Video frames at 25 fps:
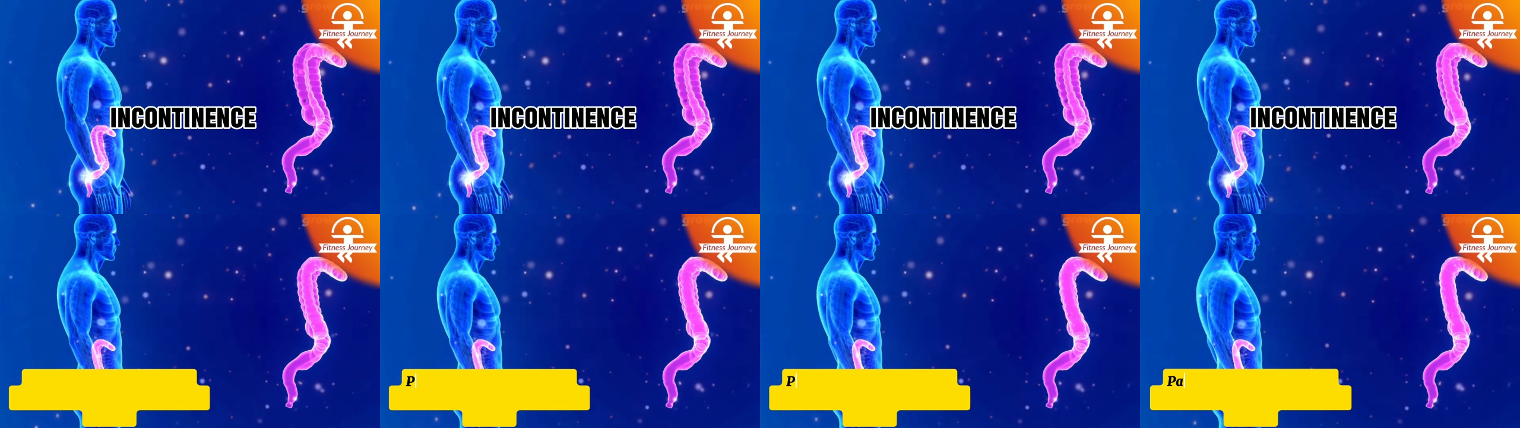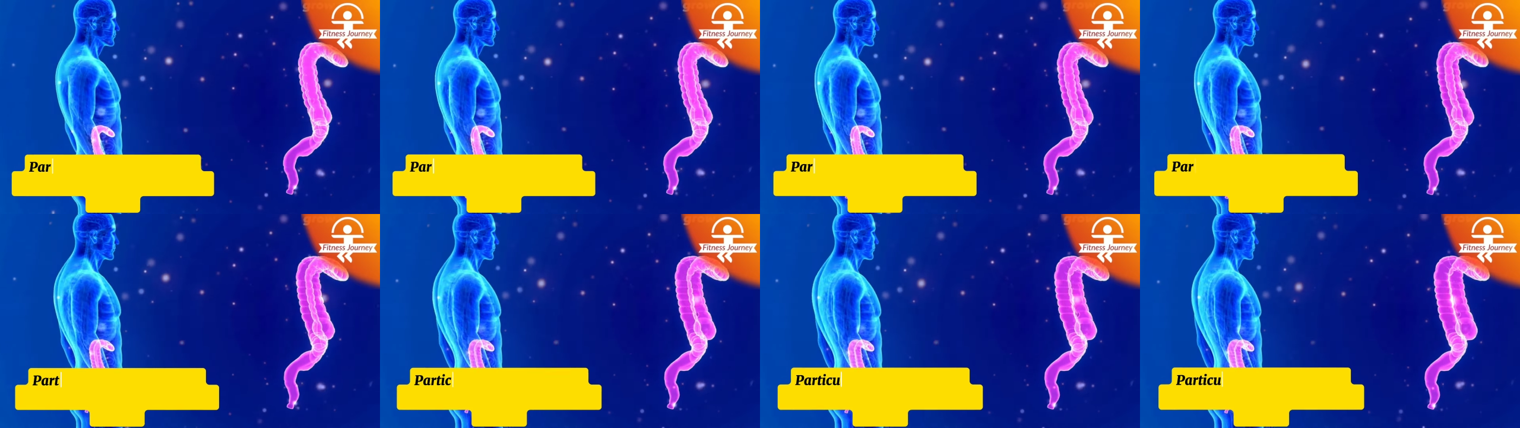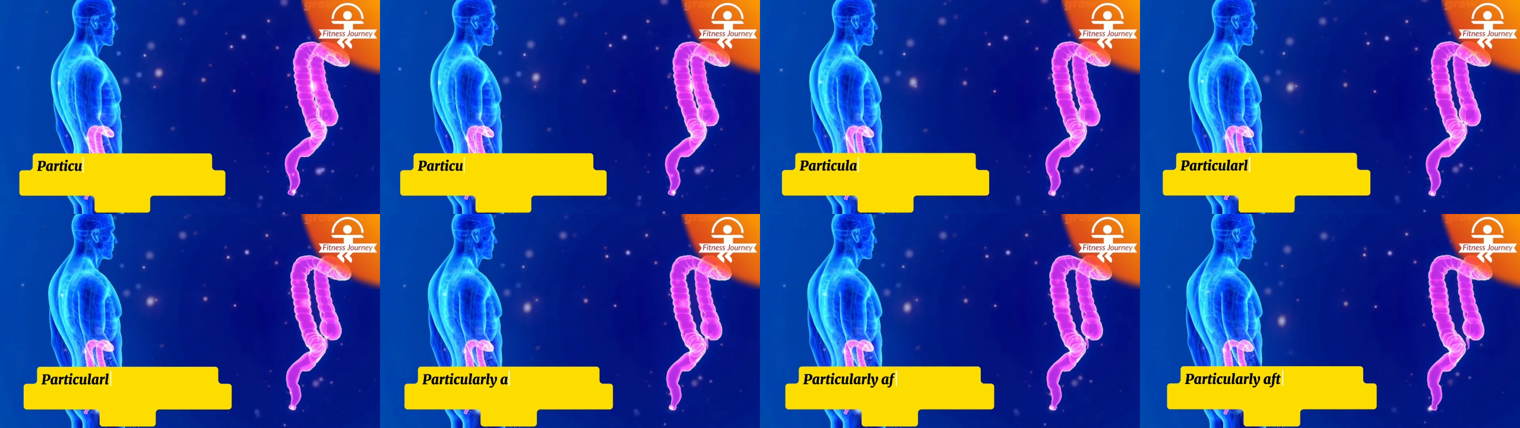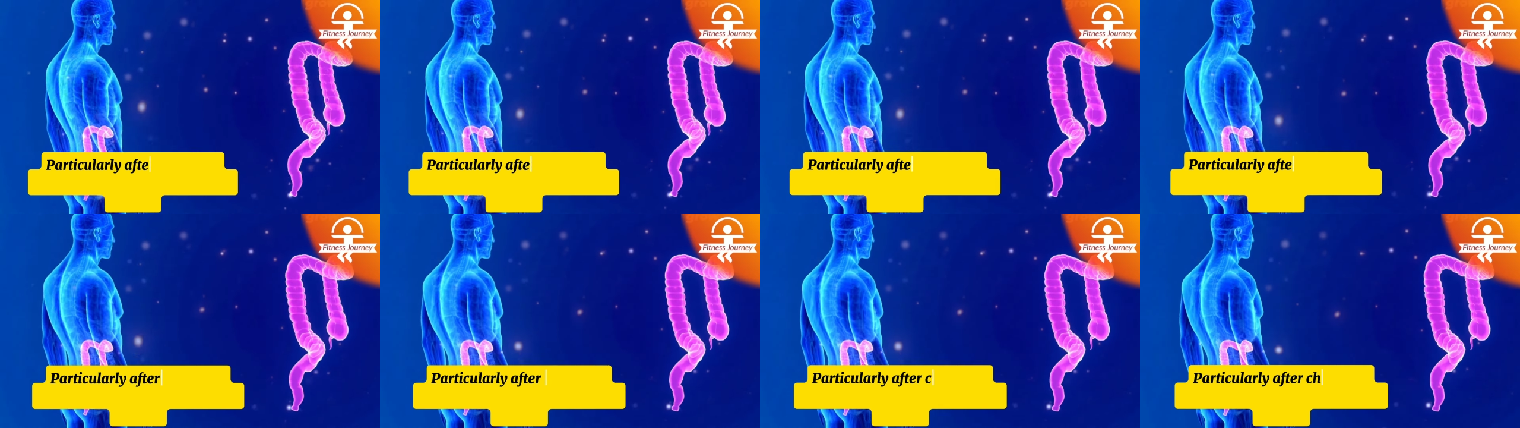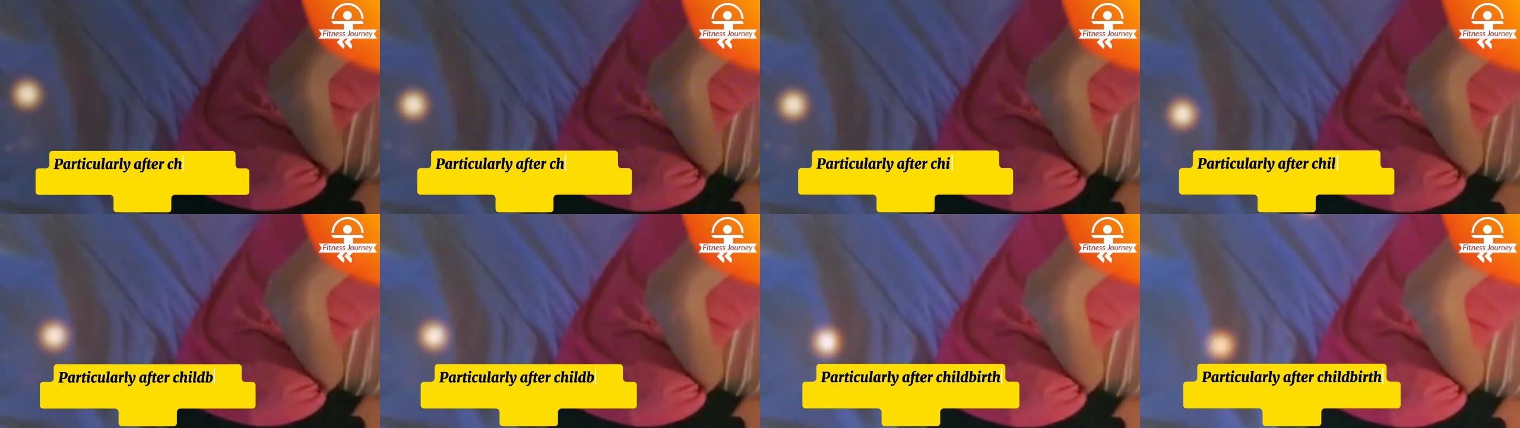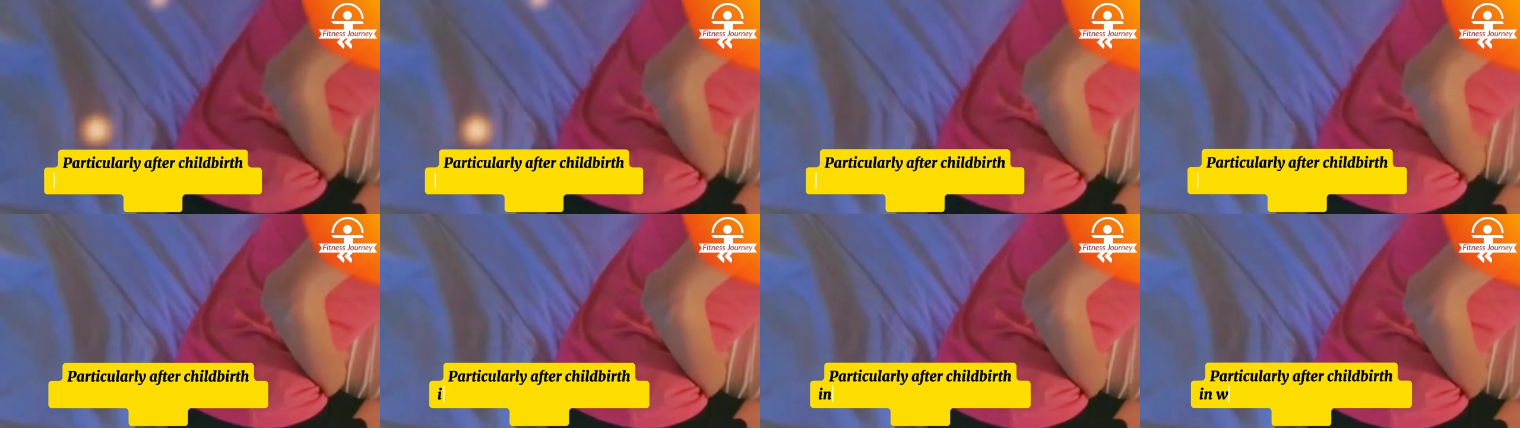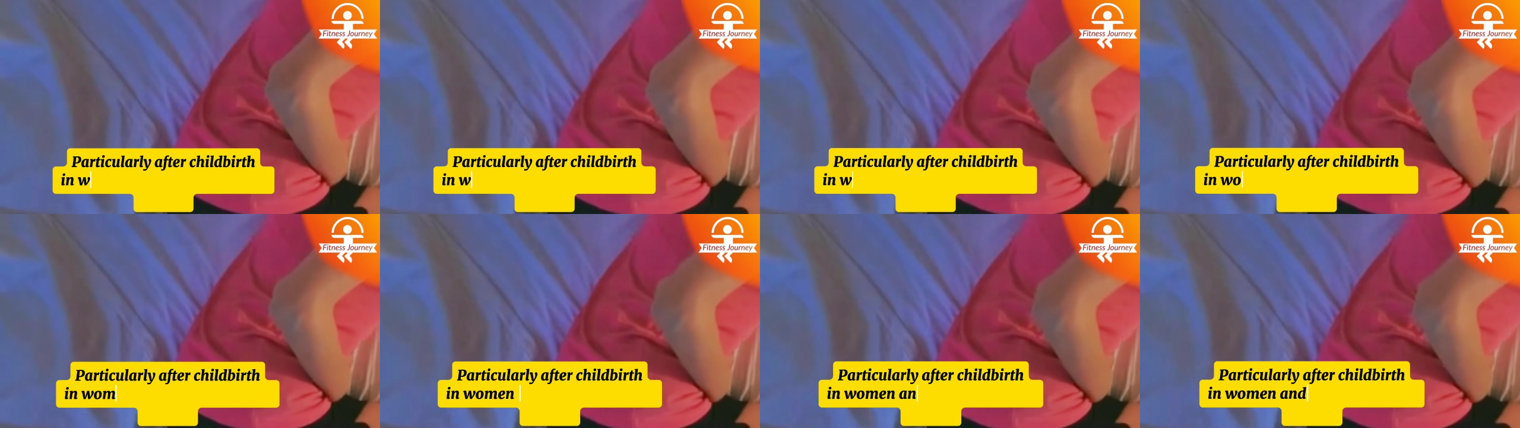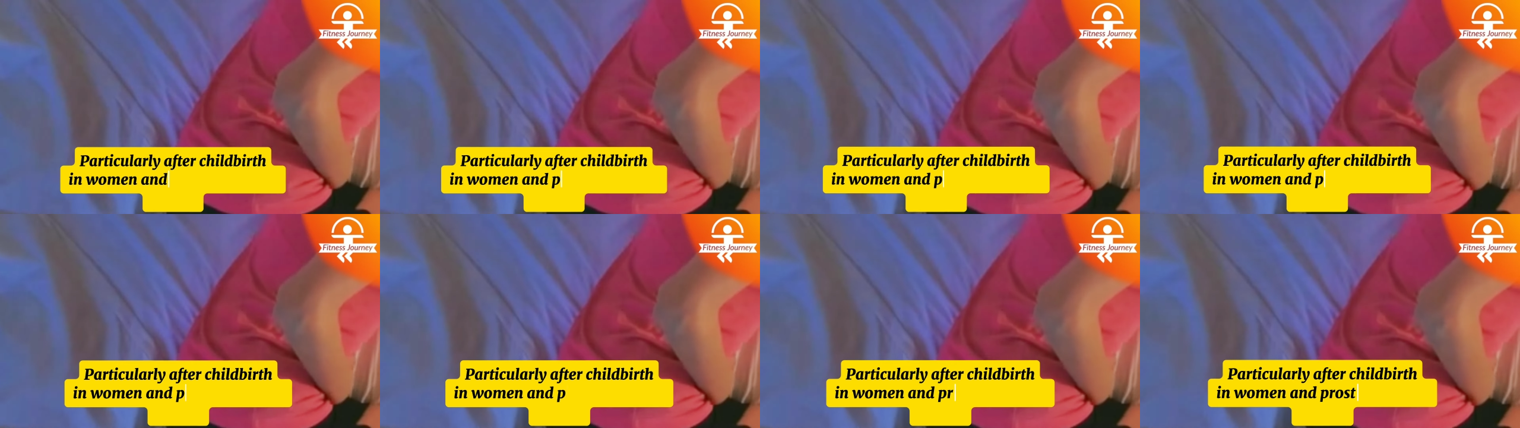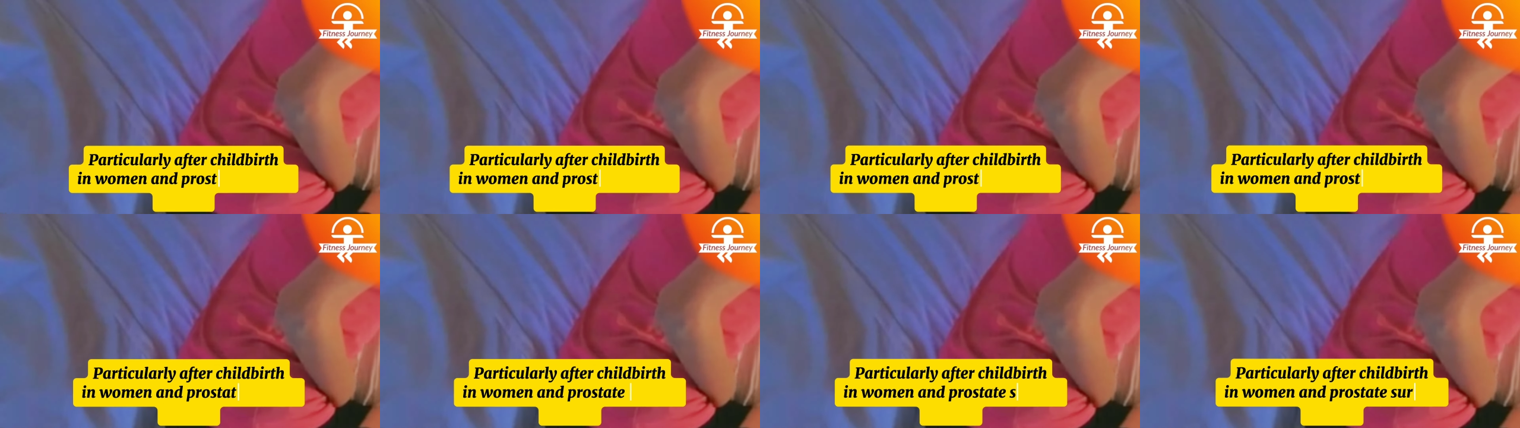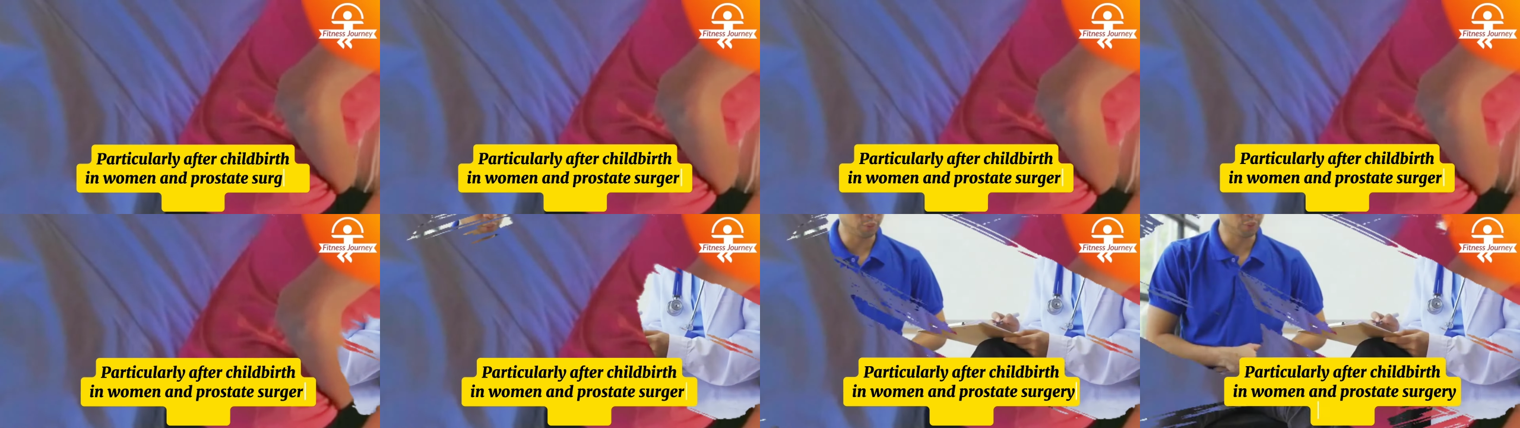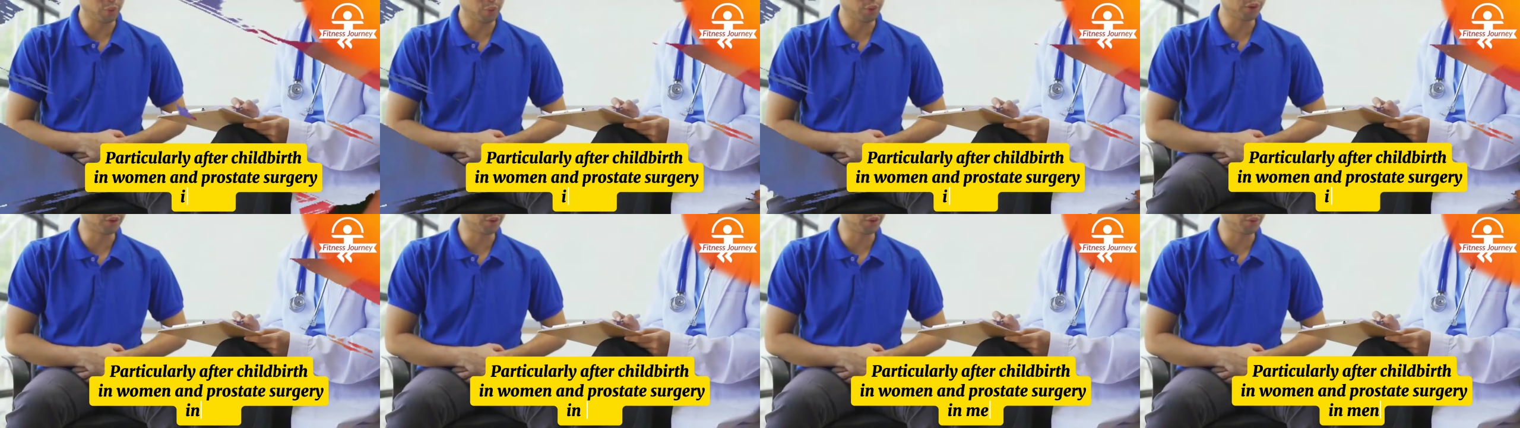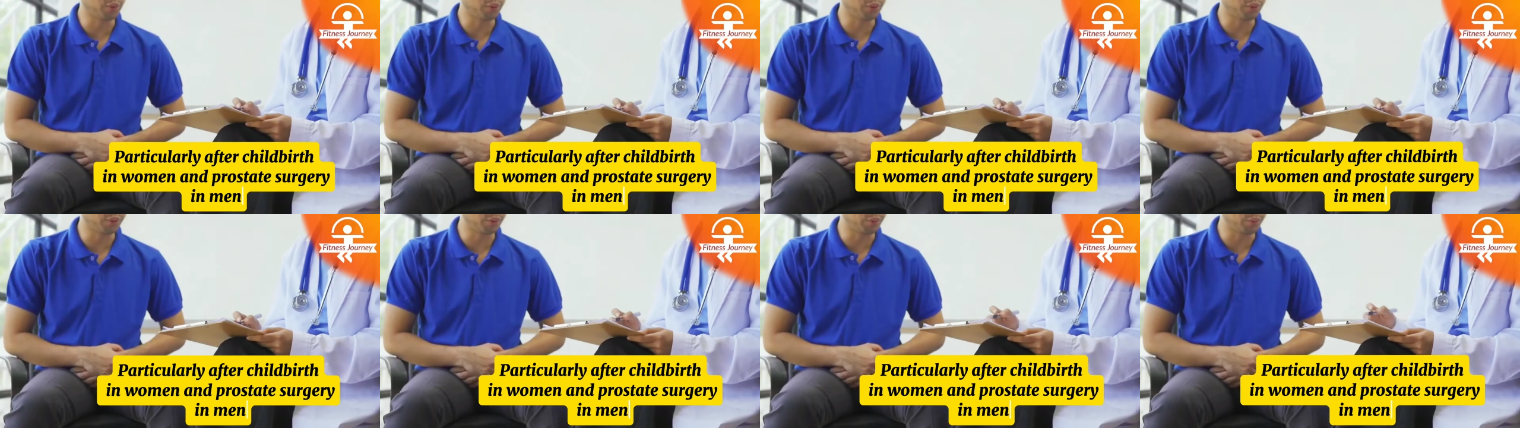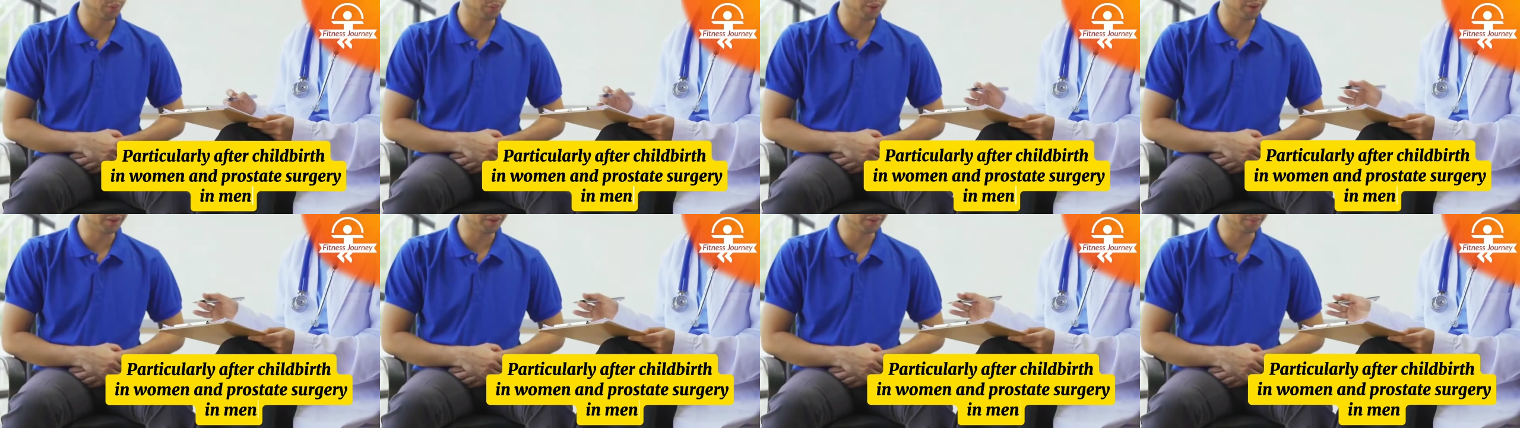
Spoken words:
Nobody's mouth can be seen.